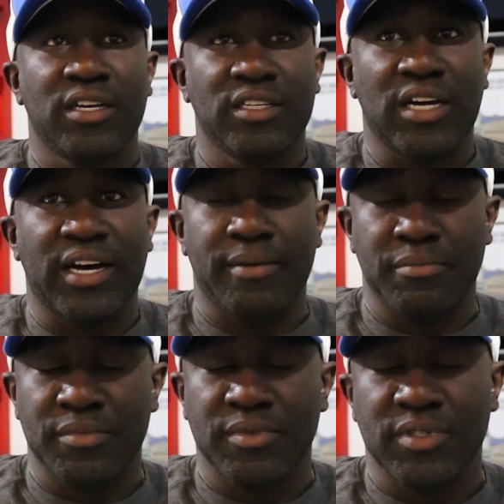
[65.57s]

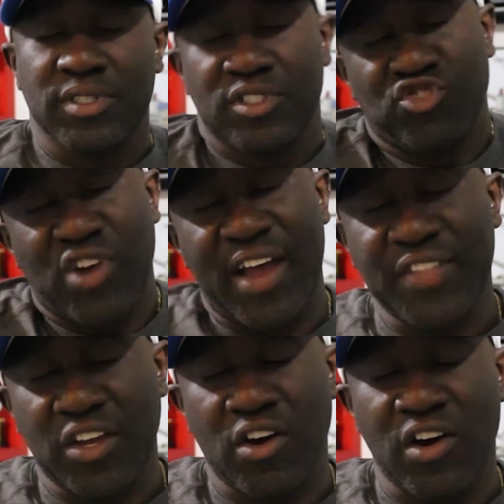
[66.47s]
drive
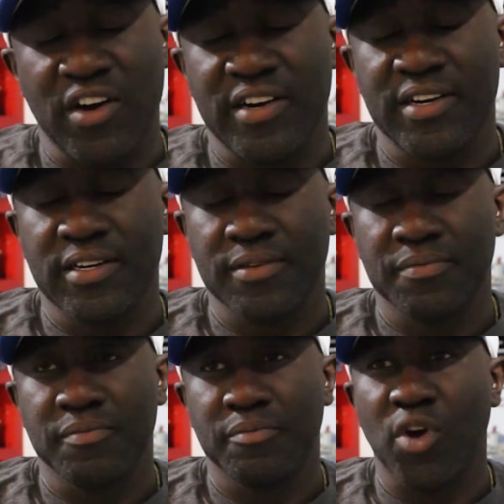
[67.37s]
the car,
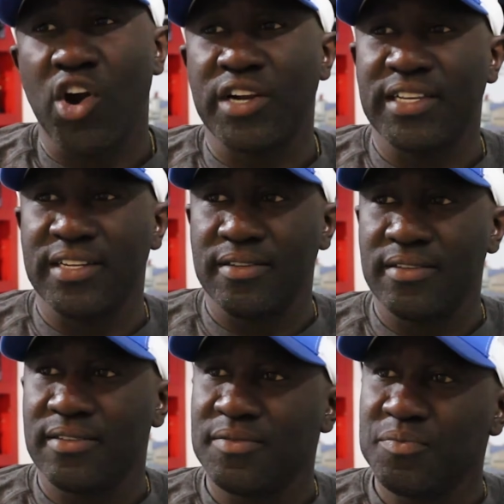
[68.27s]
parked it,
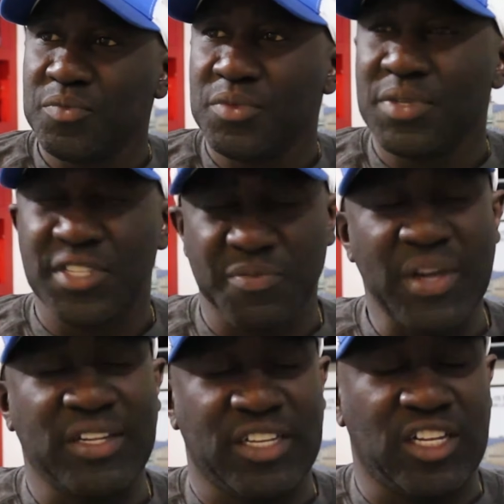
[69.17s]

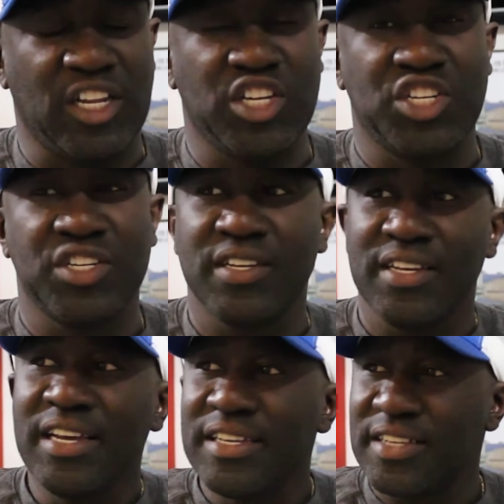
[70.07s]
smelled the clutch.
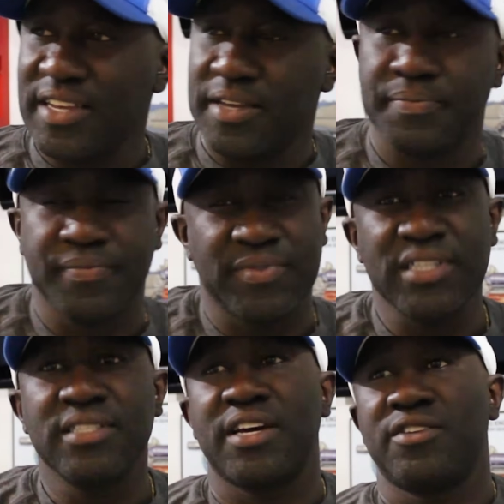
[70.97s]
So like,
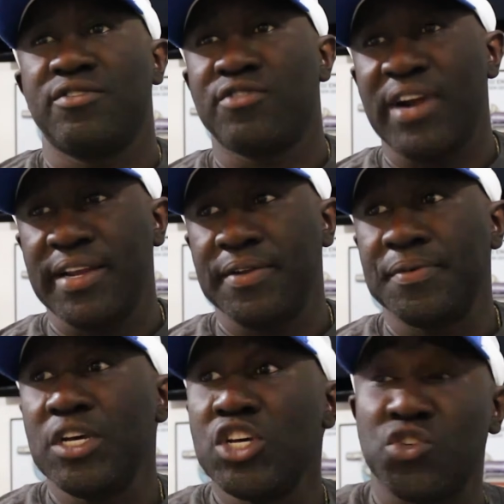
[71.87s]
that's not right.
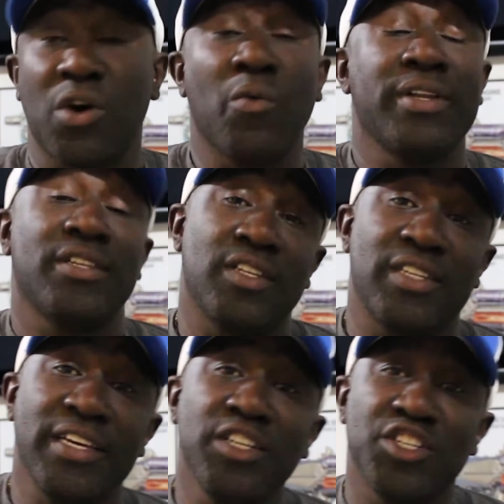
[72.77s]
So I went to the
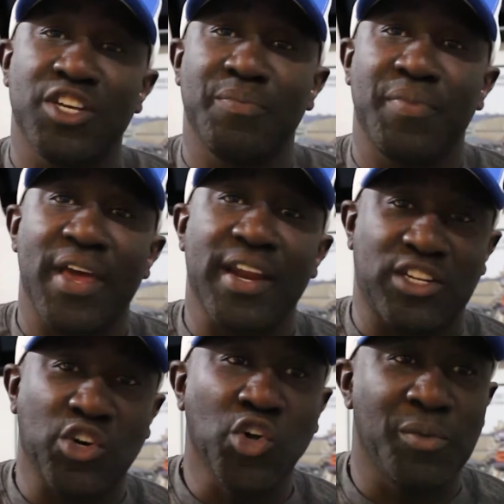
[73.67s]
dealership and I
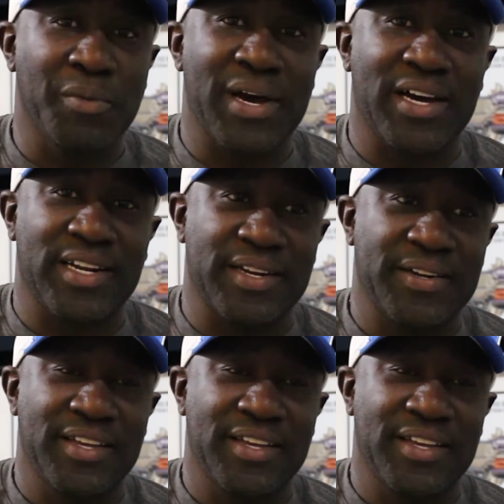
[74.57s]
told them about it.